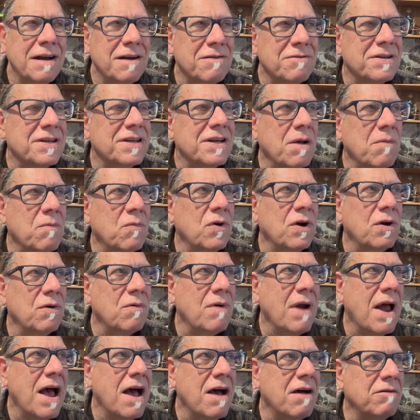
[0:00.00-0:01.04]
somewhere
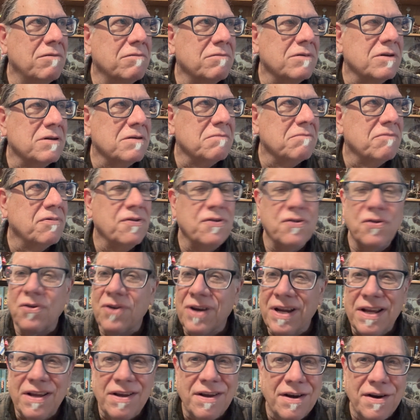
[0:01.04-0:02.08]
around
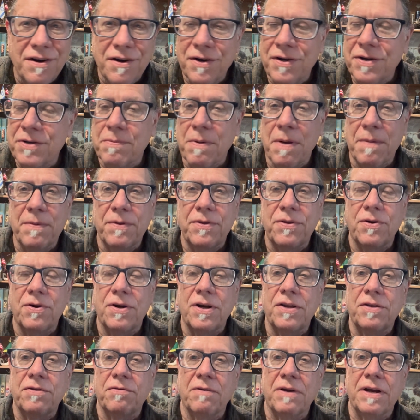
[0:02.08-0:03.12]
30 years, maybe
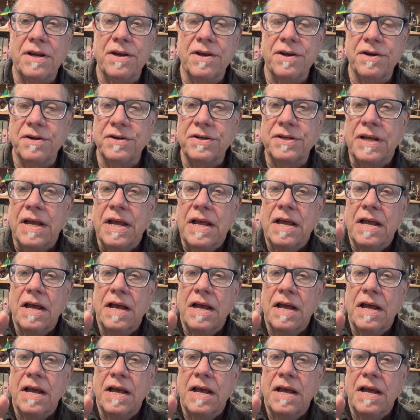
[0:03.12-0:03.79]
33 years,